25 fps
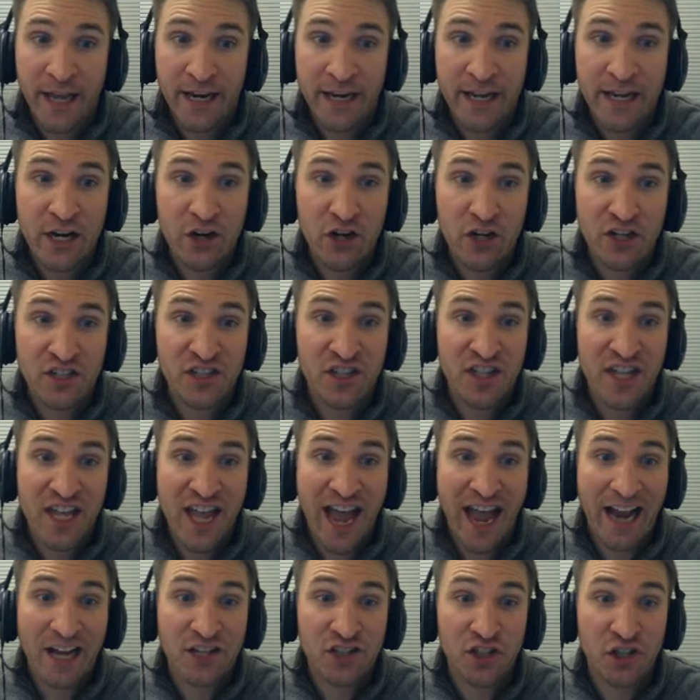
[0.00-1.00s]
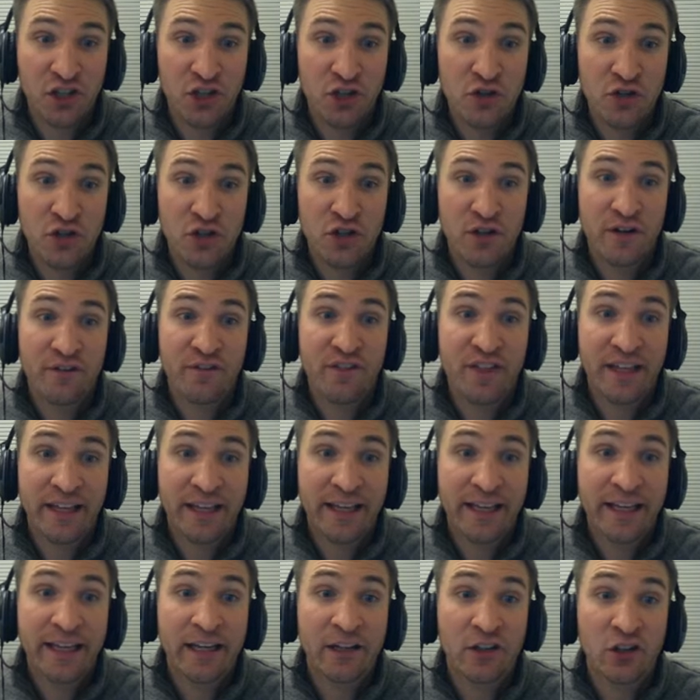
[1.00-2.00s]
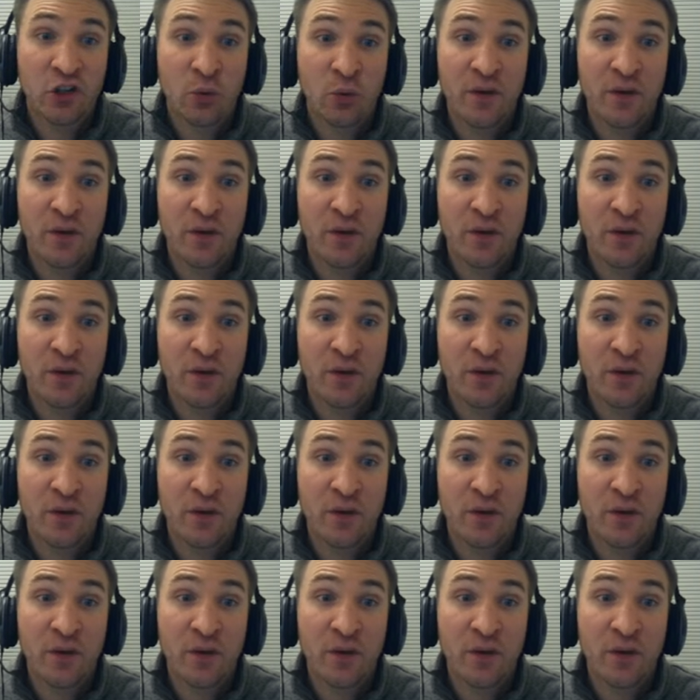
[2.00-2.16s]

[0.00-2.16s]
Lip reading: And here is the execution of the king,